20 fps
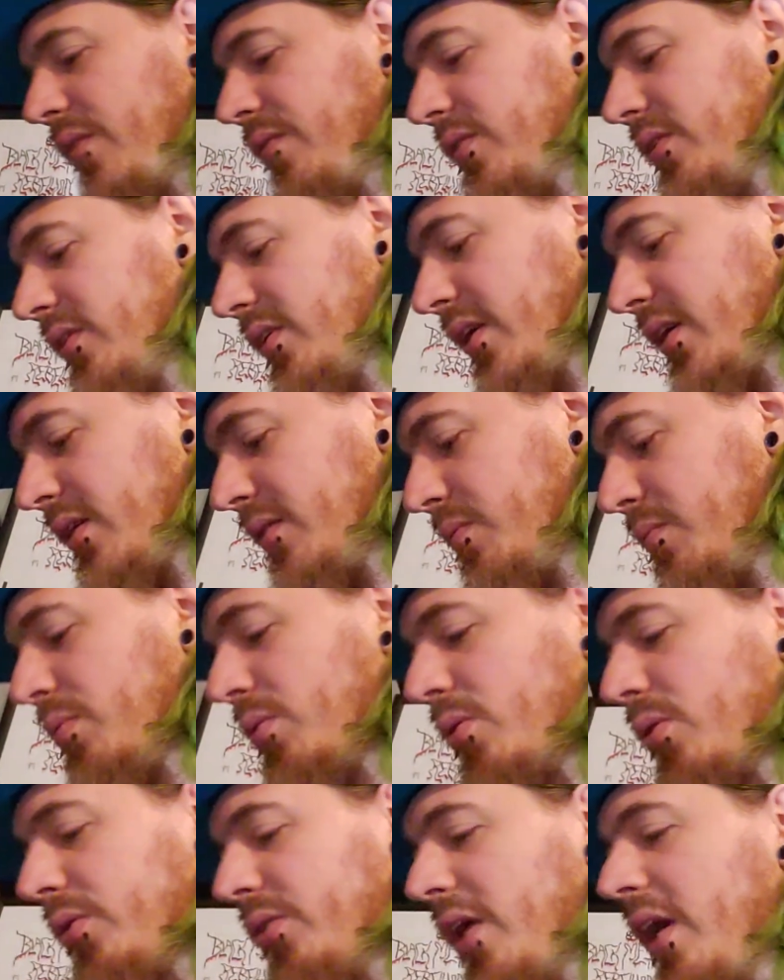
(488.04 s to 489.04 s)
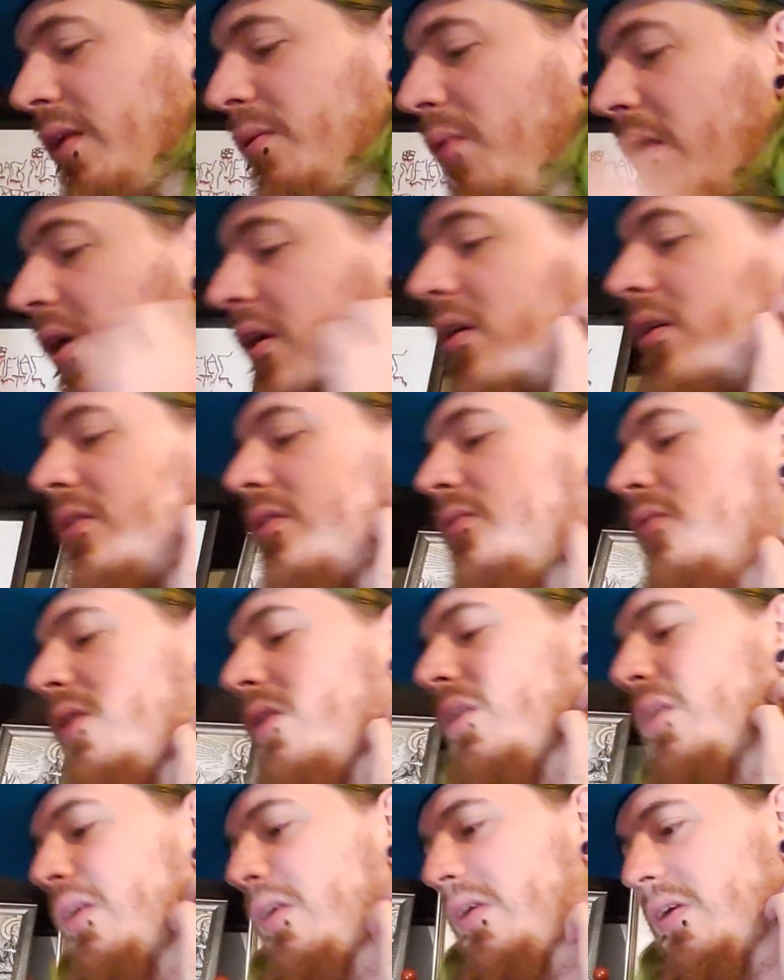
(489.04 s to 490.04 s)
you like brutal death metal and you
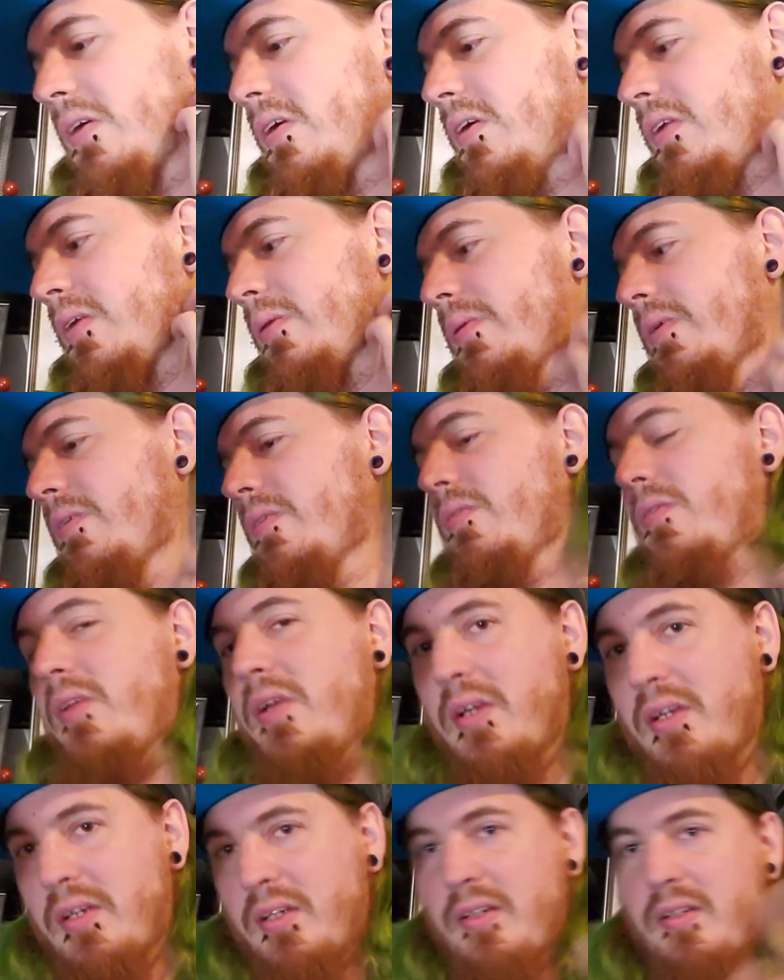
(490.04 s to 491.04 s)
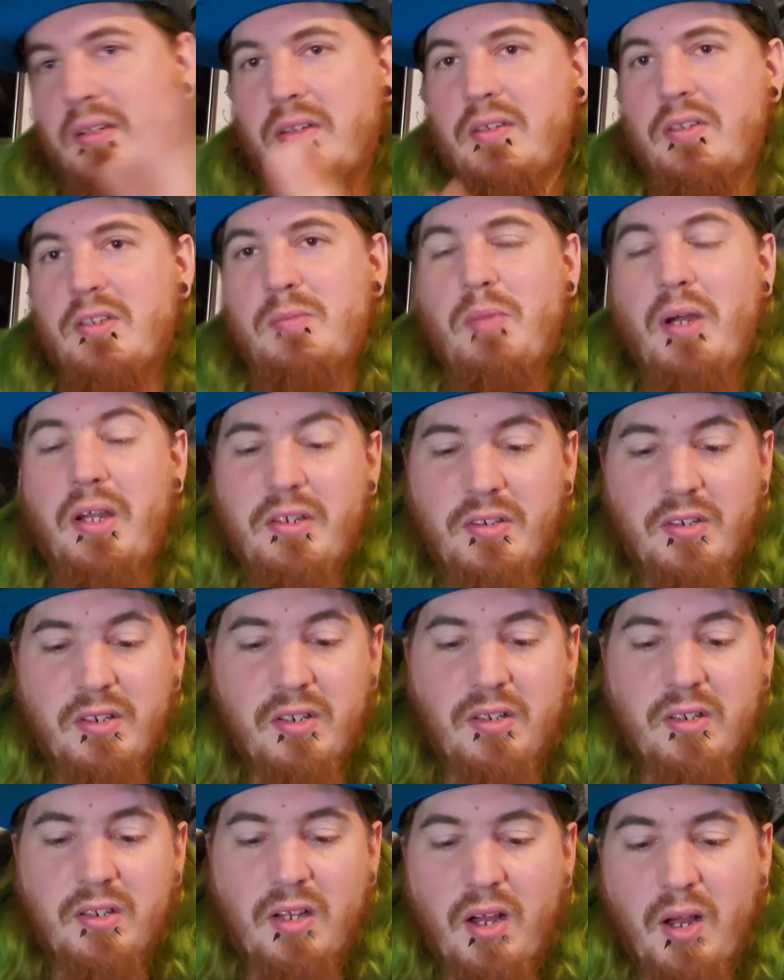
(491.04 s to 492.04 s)
want to hear a little bit of like
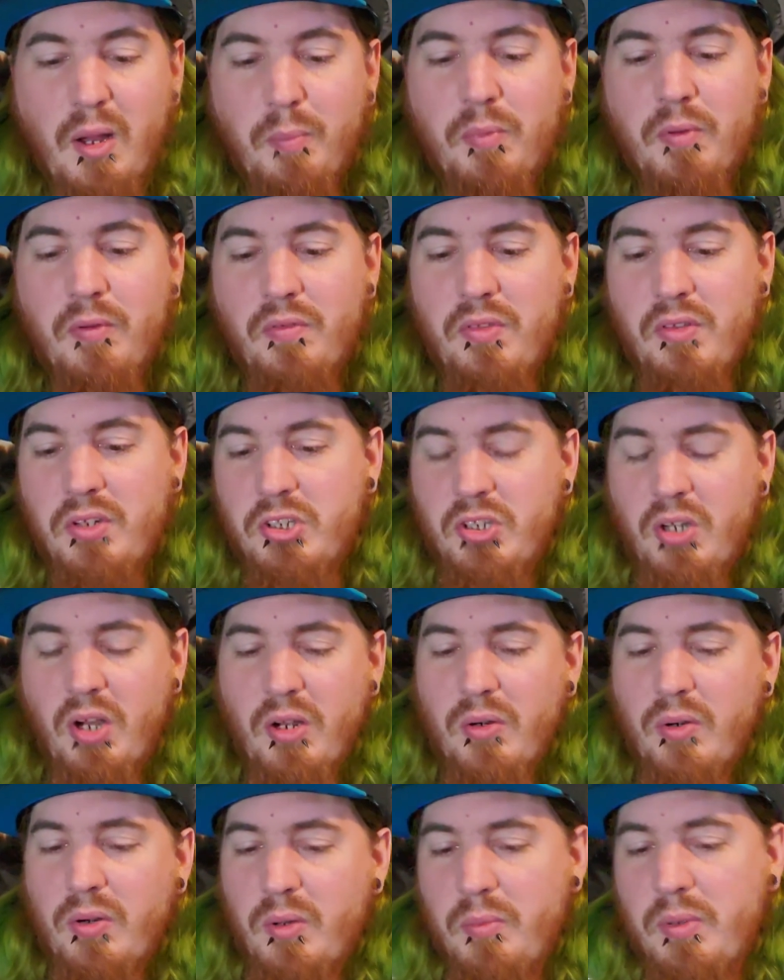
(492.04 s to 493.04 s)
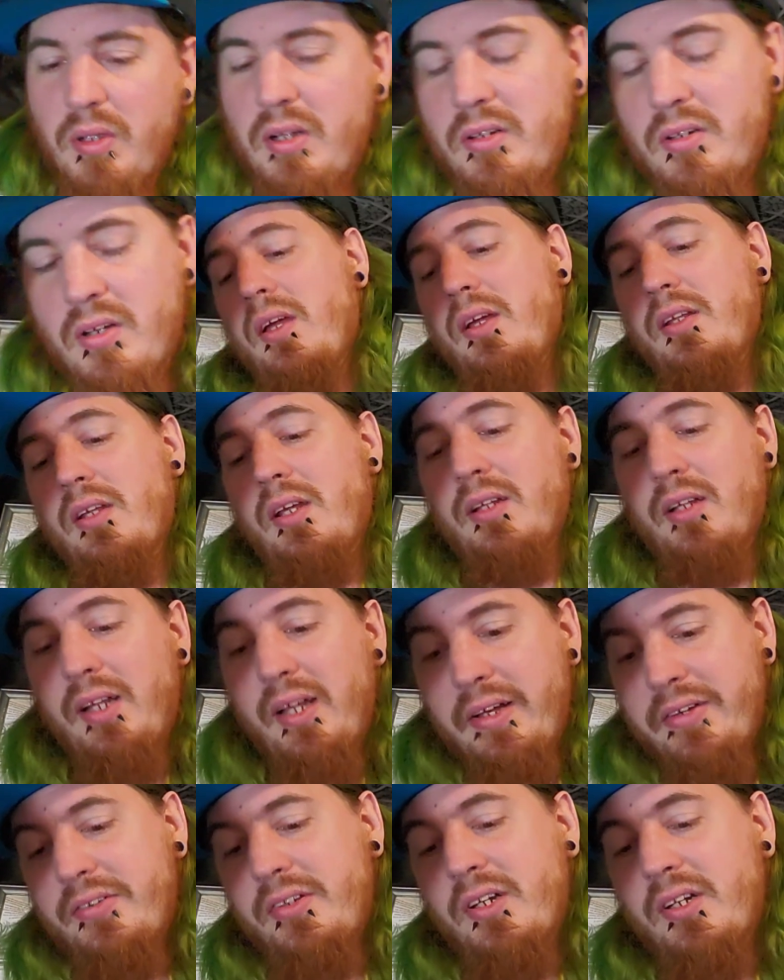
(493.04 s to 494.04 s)
spicing up of the genre a bit. Then the
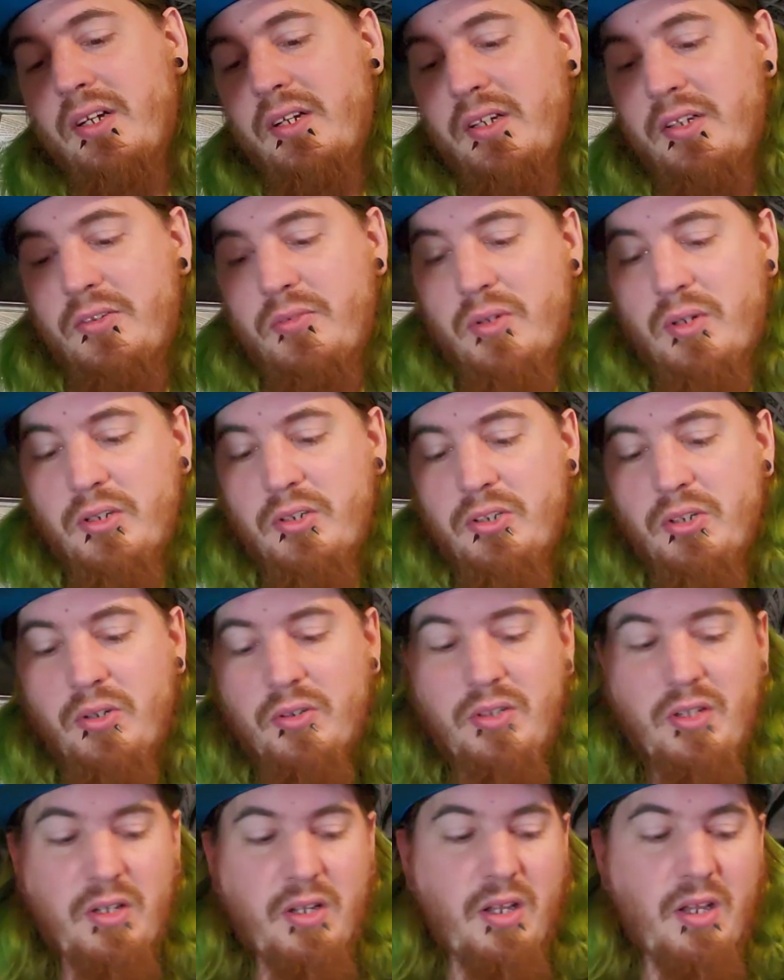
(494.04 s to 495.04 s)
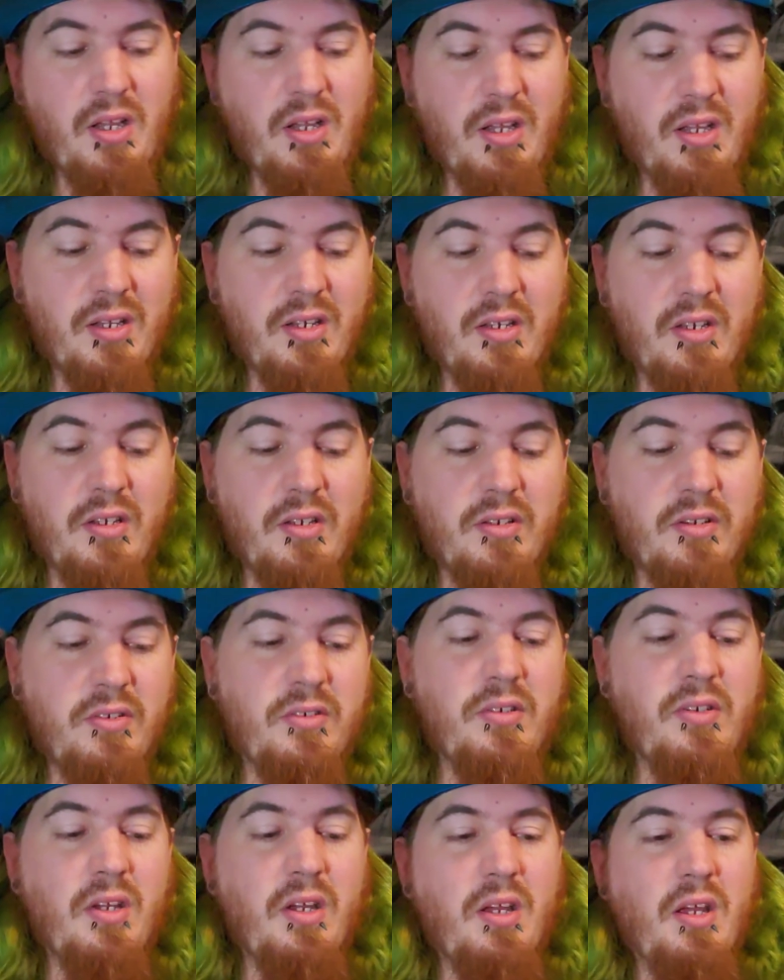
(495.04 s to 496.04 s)
last thing I guess we're going to show today
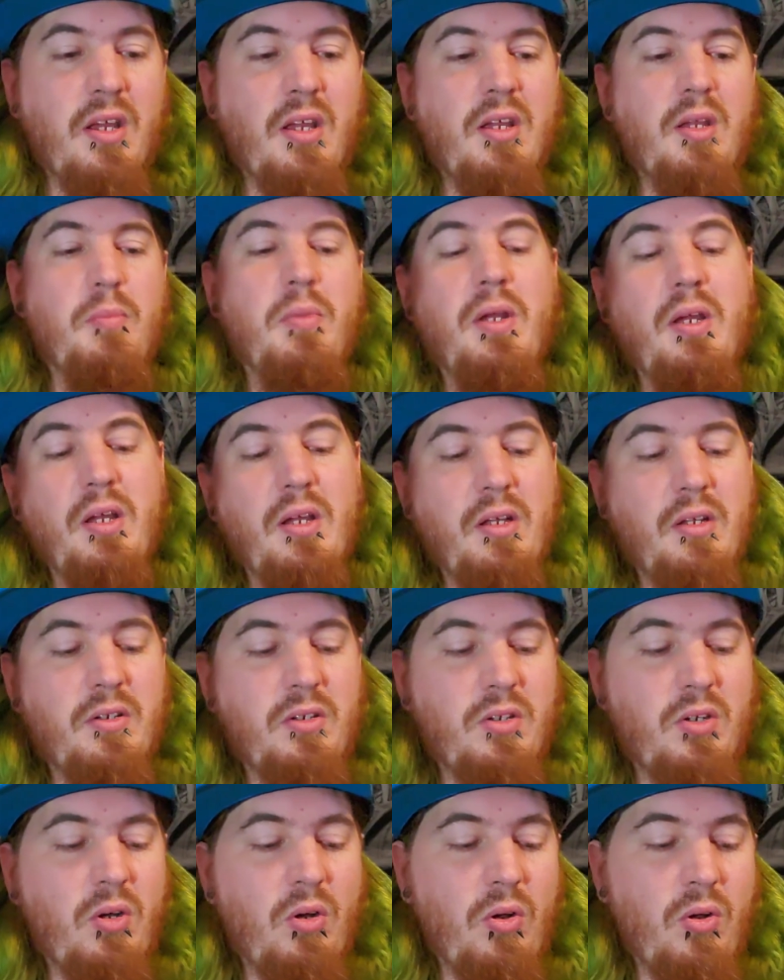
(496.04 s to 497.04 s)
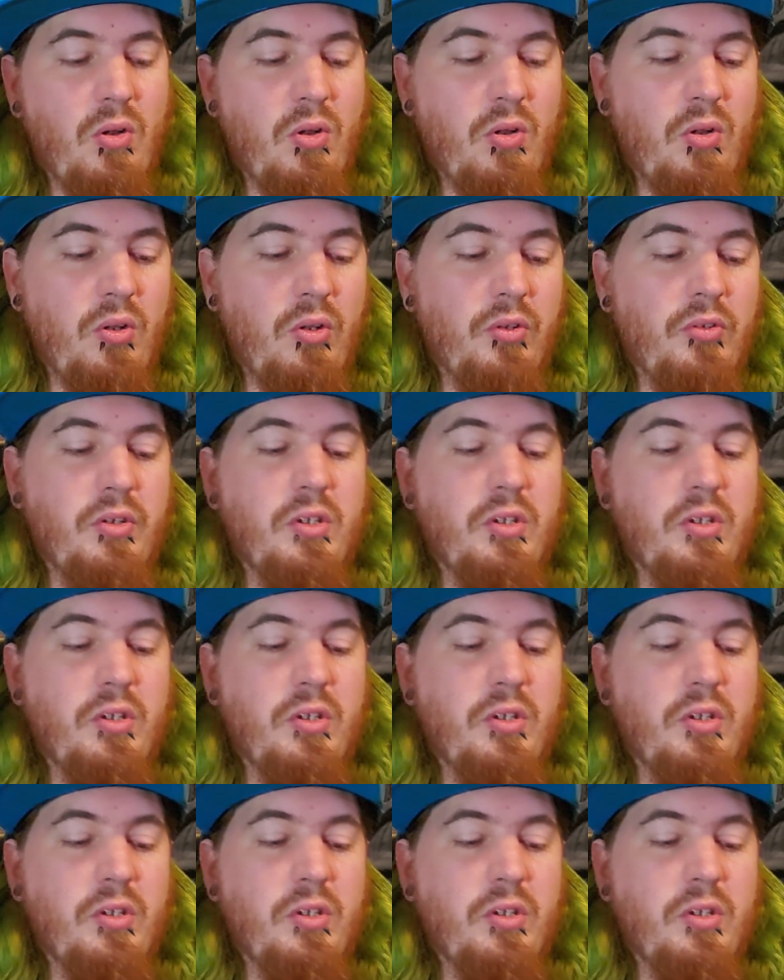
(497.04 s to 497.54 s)
is a band called